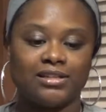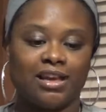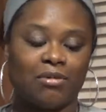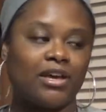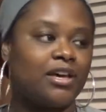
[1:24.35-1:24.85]
I
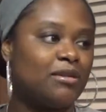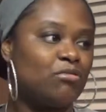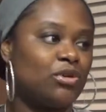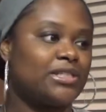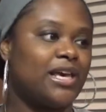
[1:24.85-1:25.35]
got my cutting
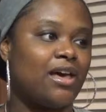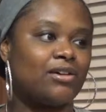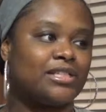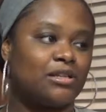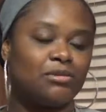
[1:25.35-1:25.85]
boards out
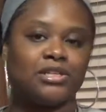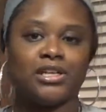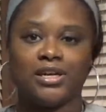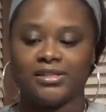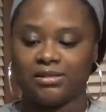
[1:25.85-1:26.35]
because I know I'm going
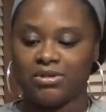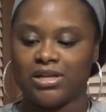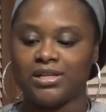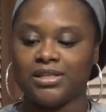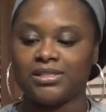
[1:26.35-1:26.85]
to cut some
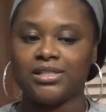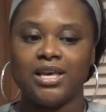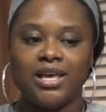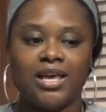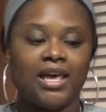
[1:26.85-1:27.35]
onions.
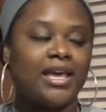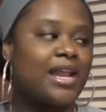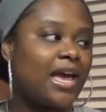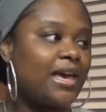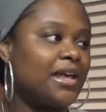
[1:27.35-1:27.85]
And
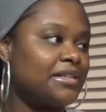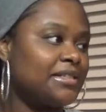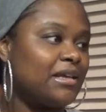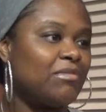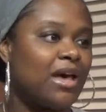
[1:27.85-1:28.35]
I kind of
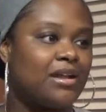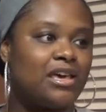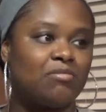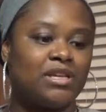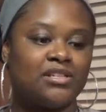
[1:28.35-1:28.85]
set mine
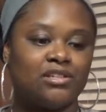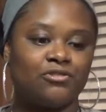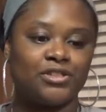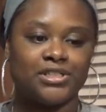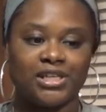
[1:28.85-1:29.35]
up in
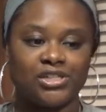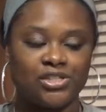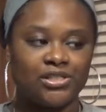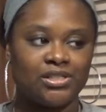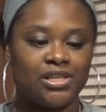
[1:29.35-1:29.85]
different
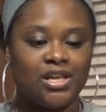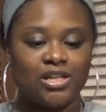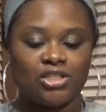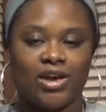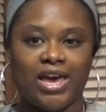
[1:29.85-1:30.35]
sections.
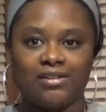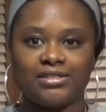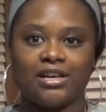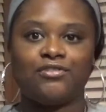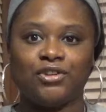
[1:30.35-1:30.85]
So I
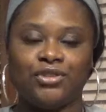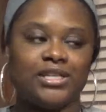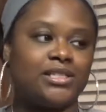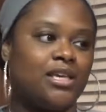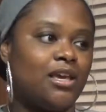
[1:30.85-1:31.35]
have a few
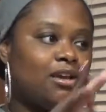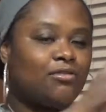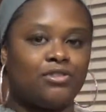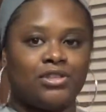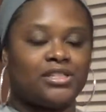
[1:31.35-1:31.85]
things here, a
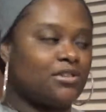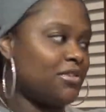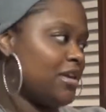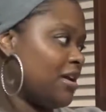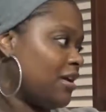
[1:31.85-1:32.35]
few things over
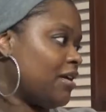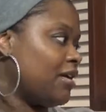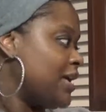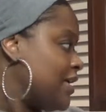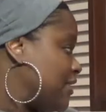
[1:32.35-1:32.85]

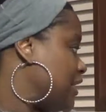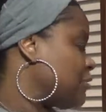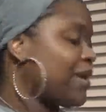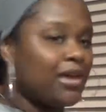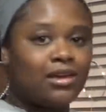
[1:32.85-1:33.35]
there, things
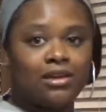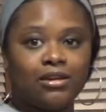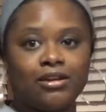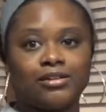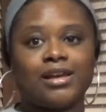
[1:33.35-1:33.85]
back
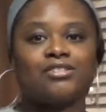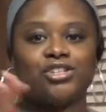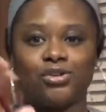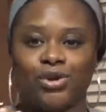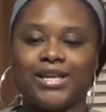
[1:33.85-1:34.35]
here. I'll show
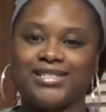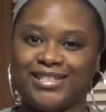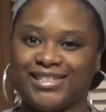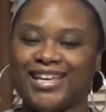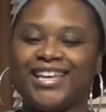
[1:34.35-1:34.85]
you guys in a
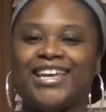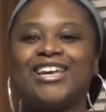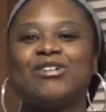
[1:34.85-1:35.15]
second.